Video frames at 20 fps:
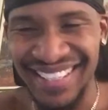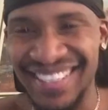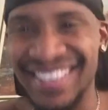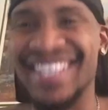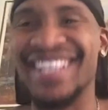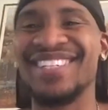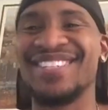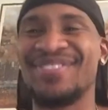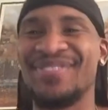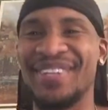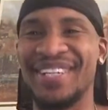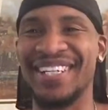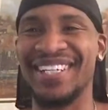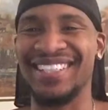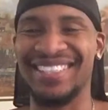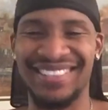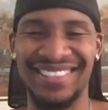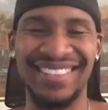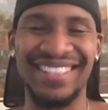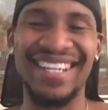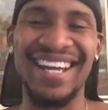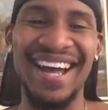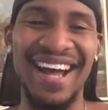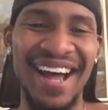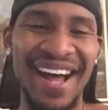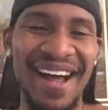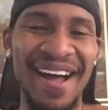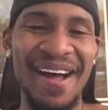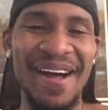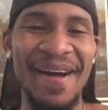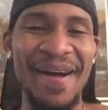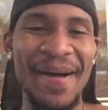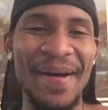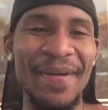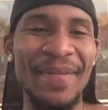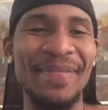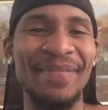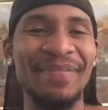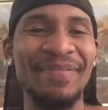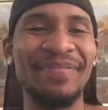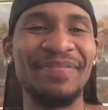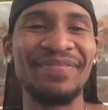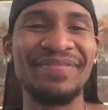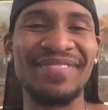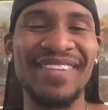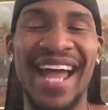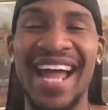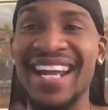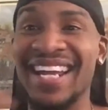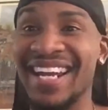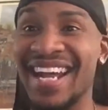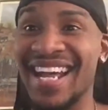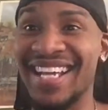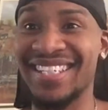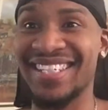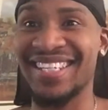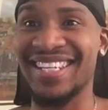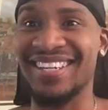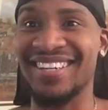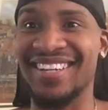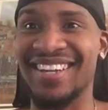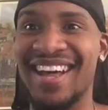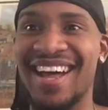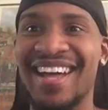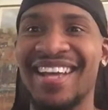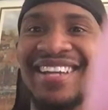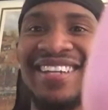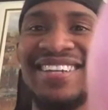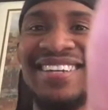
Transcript: That's funny. I get asked that a lot,